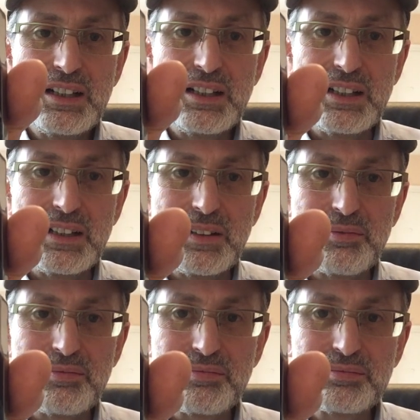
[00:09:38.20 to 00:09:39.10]

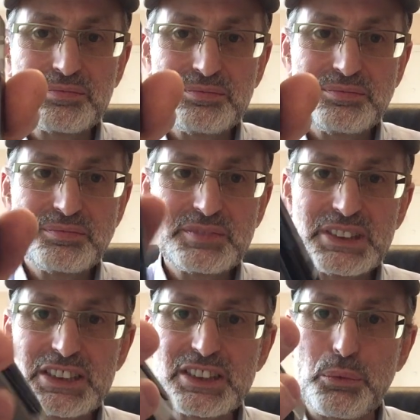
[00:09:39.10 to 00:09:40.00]

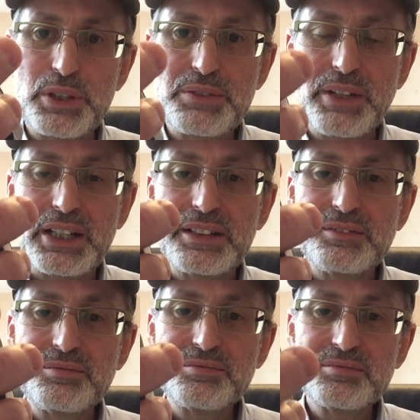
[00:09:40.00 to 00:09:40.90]
This is the Wismec
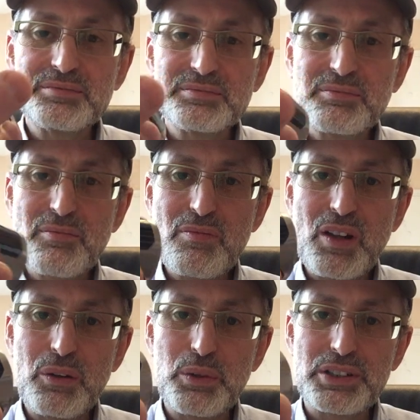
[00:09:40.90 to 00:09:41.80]

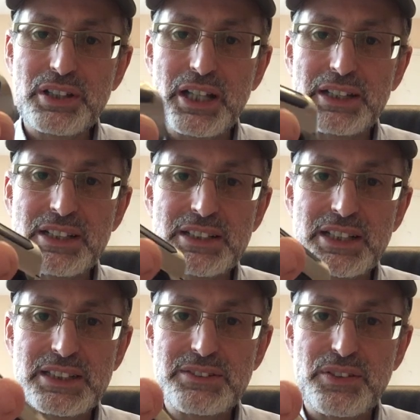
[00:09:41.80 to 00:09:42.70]
with an
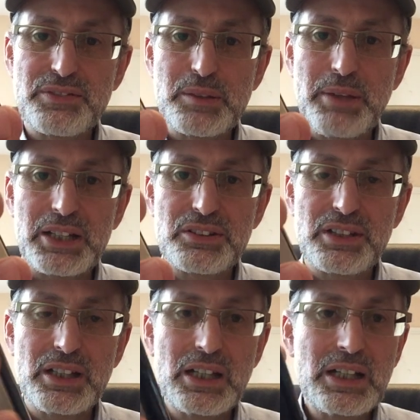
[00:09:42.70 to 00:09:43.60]
18650
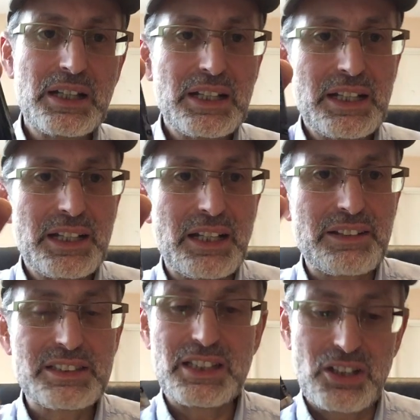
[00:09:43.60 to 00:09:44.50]
battery. Now
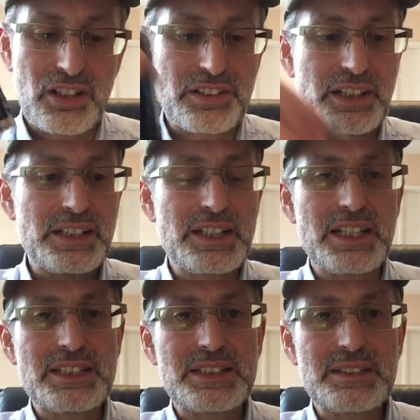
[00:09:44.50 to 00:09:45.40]
this is another thing,
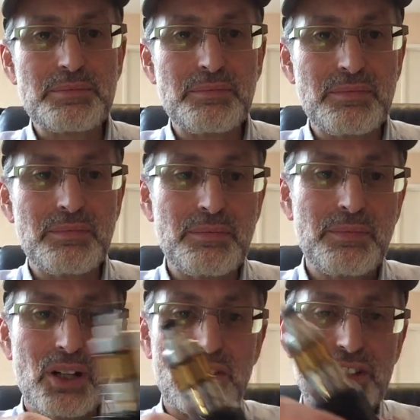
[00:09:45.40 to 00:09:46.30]
this
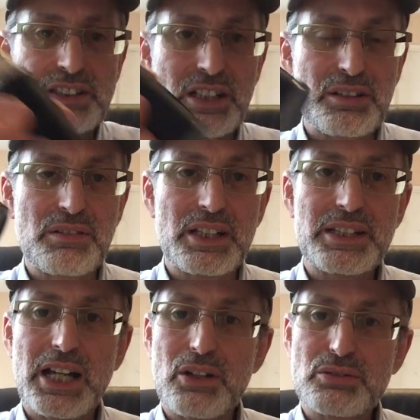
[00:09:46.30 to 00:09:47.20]
mod is a
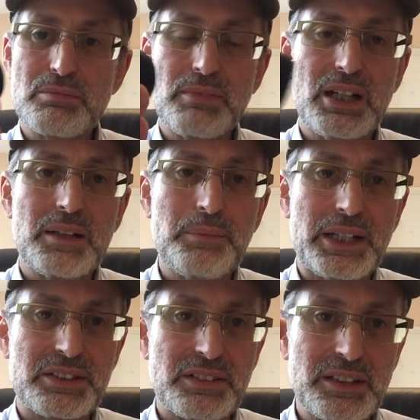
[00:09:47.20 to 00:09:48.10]
3000 mAh
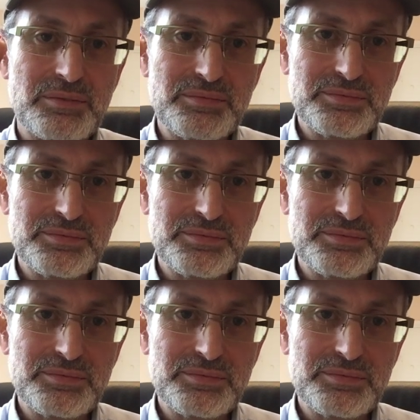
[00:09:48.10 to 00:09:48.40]
battery.